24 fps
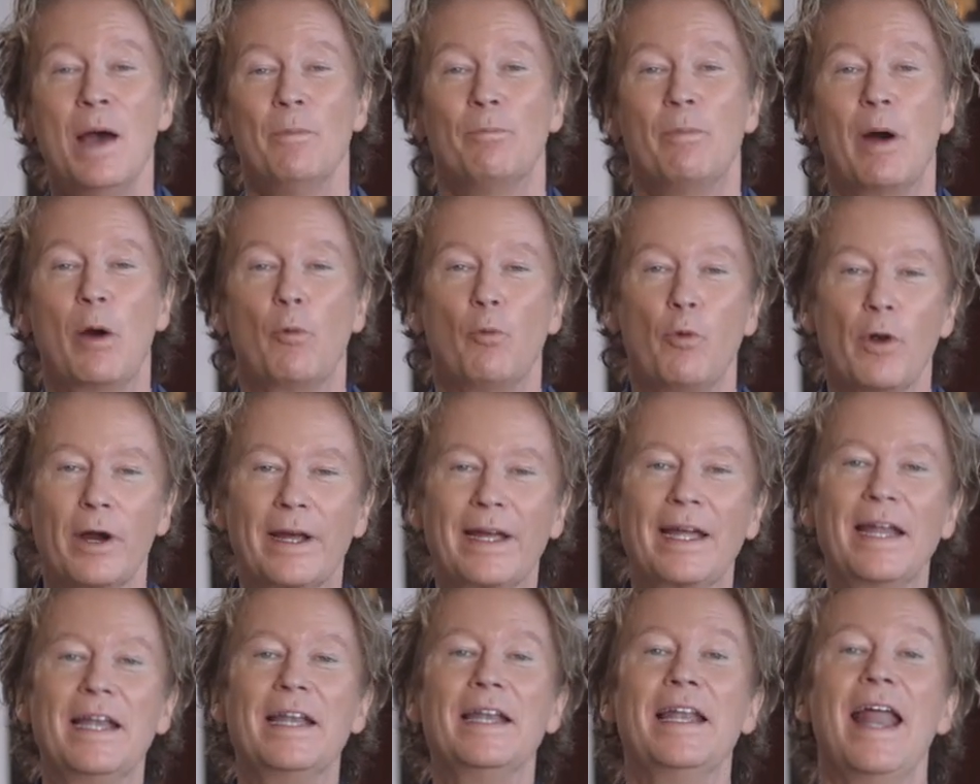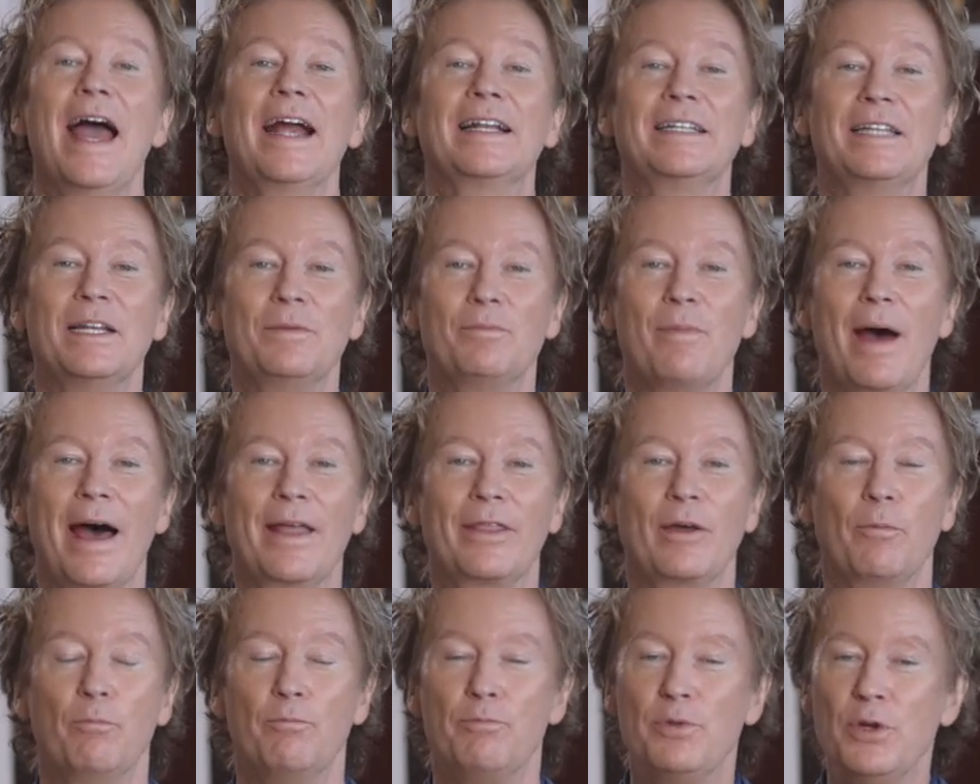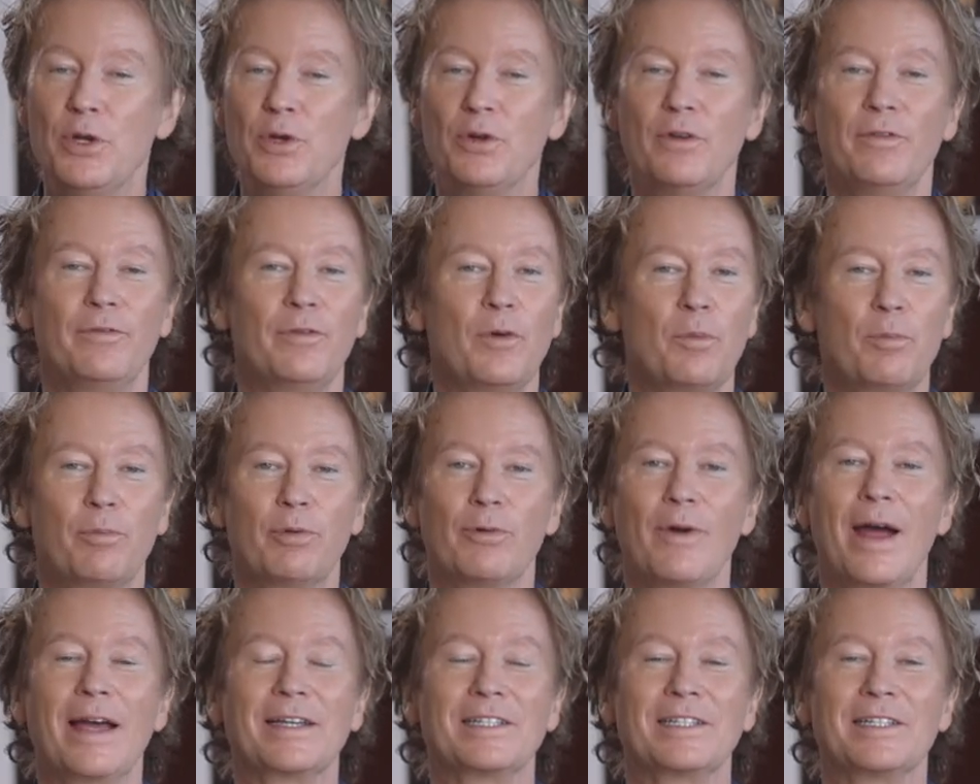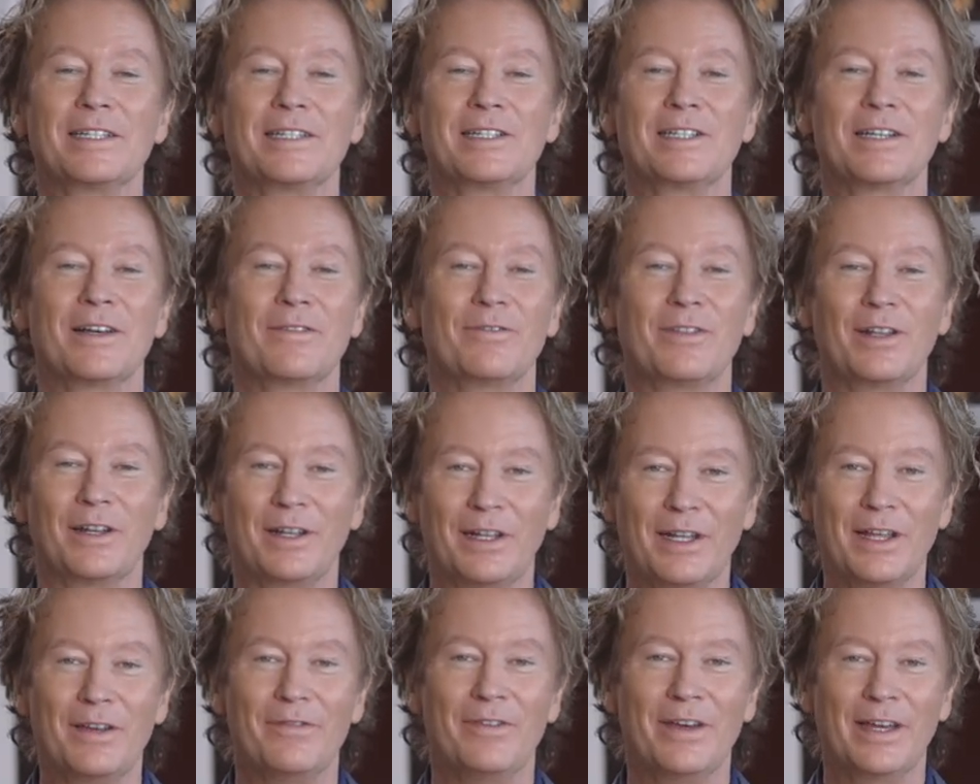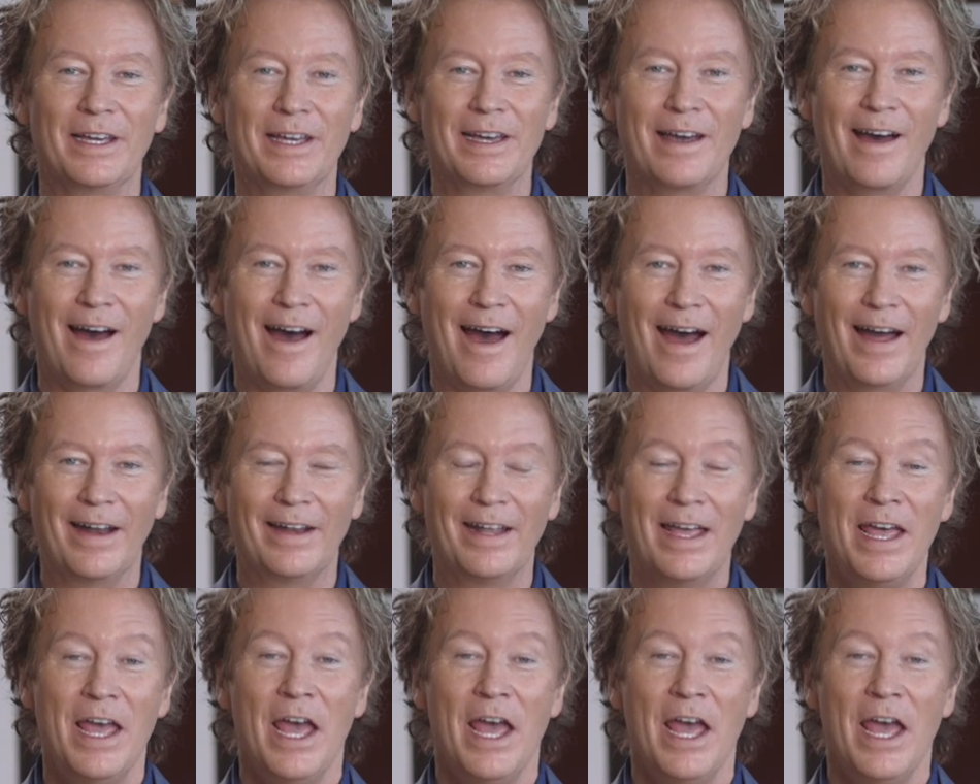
but we're connected by the beautiful presence of the living God.